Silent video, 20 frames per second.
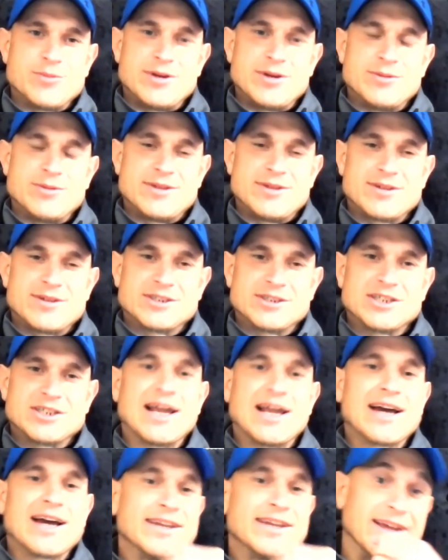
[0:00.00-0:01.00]
and we took a
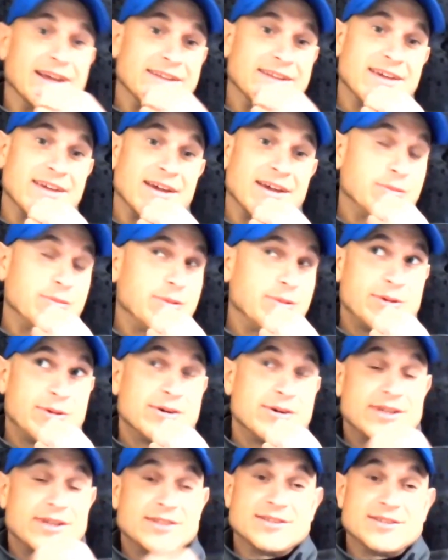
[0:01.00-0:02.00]
shellacking that day. And
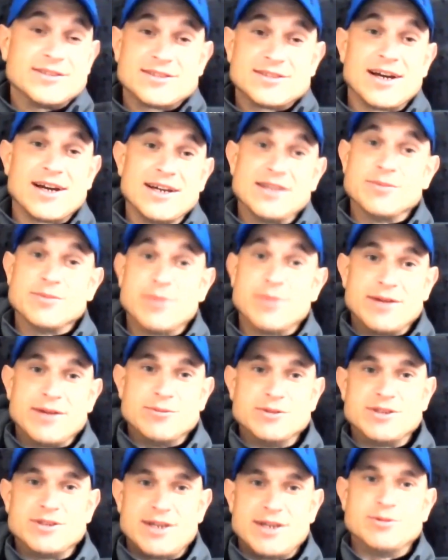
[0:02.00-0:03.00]
we were a decent side, but
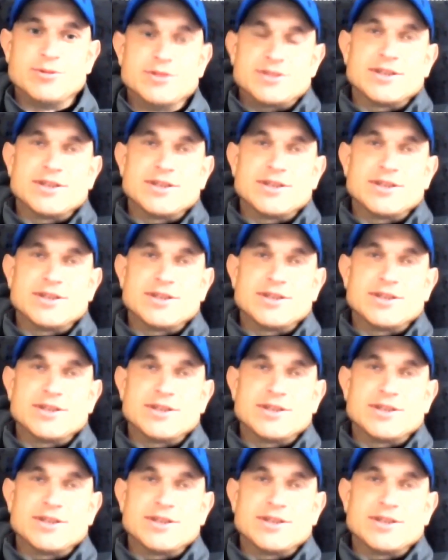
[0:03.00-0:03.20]
it was